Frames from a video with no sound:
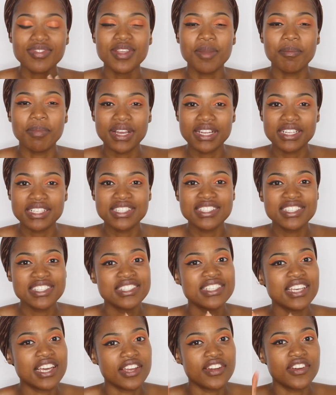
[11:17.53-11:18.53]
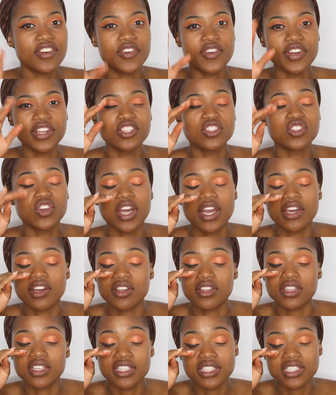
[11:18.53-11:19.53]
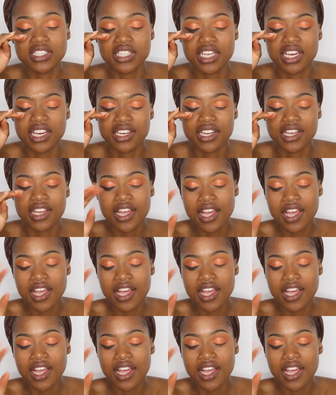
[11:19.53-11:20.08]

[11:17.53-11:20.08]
But since I had already tried on this side,